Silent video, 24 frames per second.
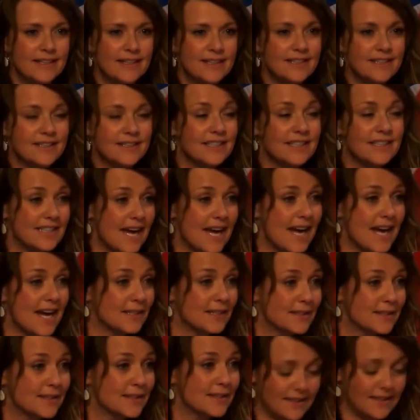
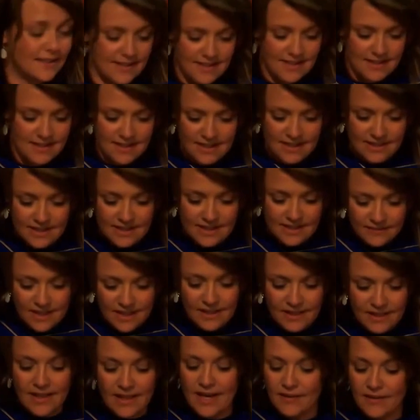Success is living
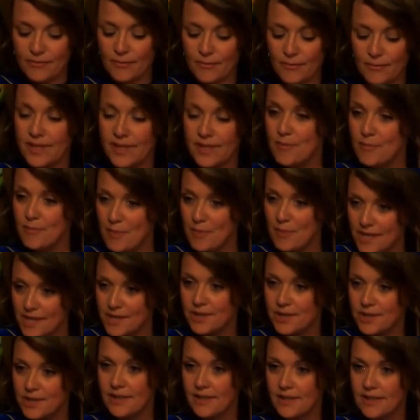a life with
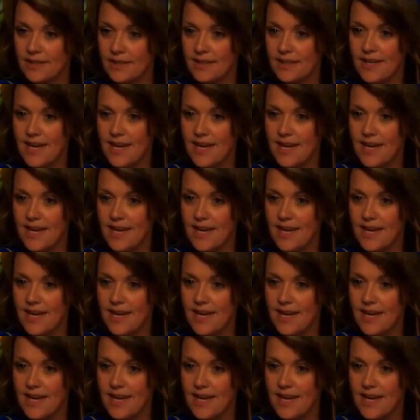compassion